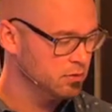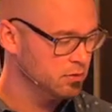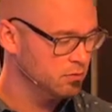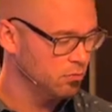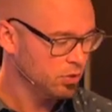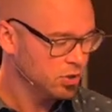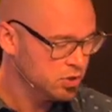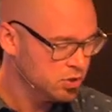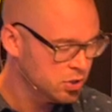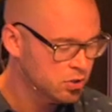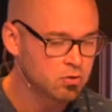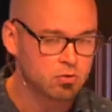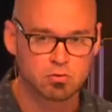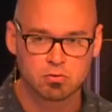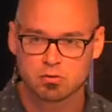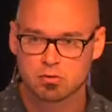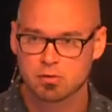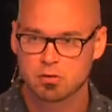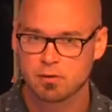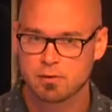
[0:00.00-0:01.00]
What do you do?
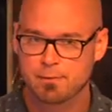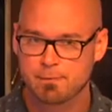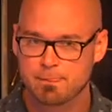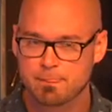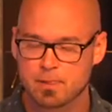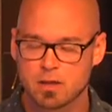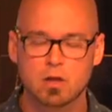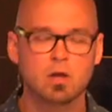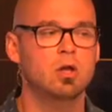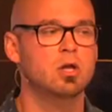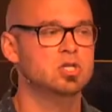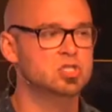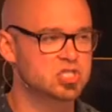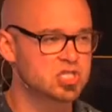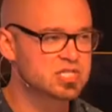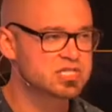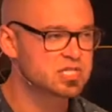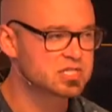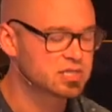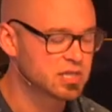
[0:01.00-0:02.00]

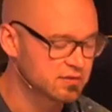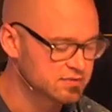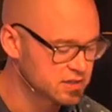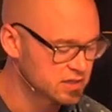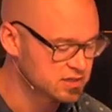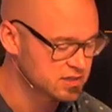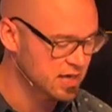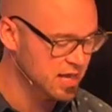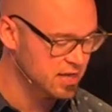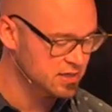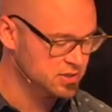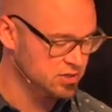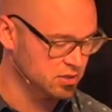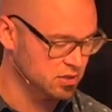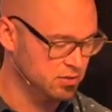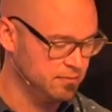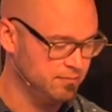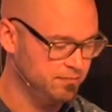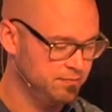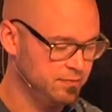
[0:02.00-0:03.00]
Jesus gives us an
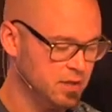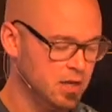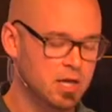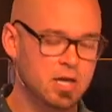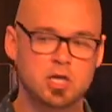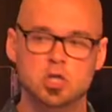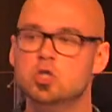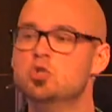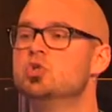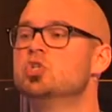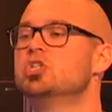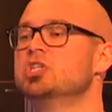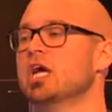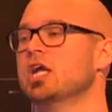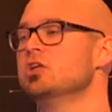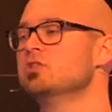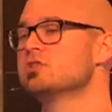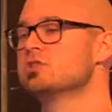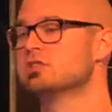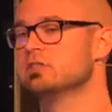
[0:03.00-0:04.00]
answer. You
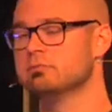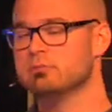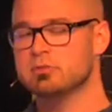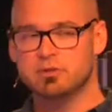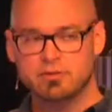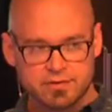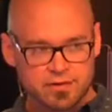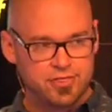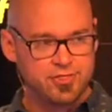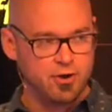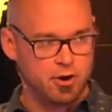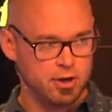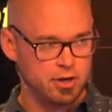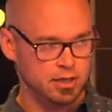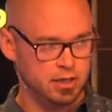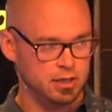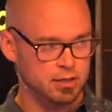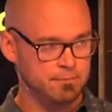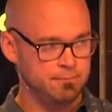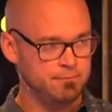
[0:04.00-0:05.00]
shed your symbol of
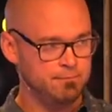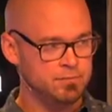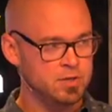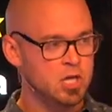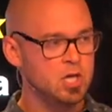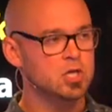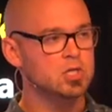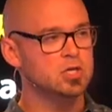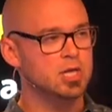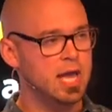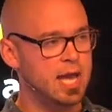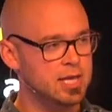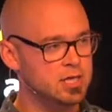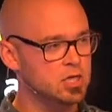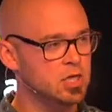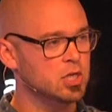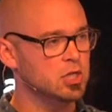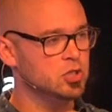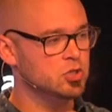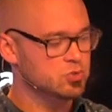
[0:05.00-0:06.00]
authority, and
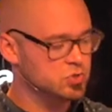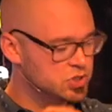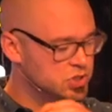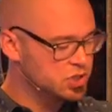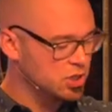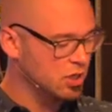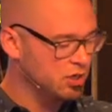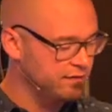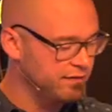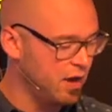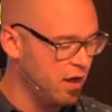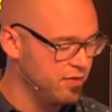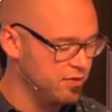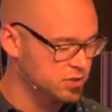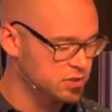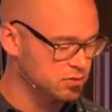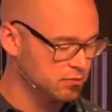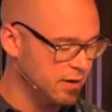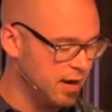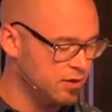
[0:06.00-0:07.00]
you serve
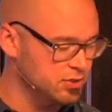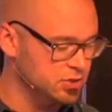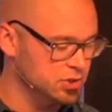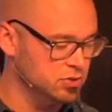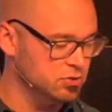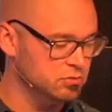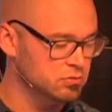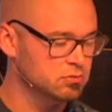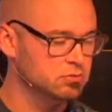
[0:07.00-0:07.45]
others around you.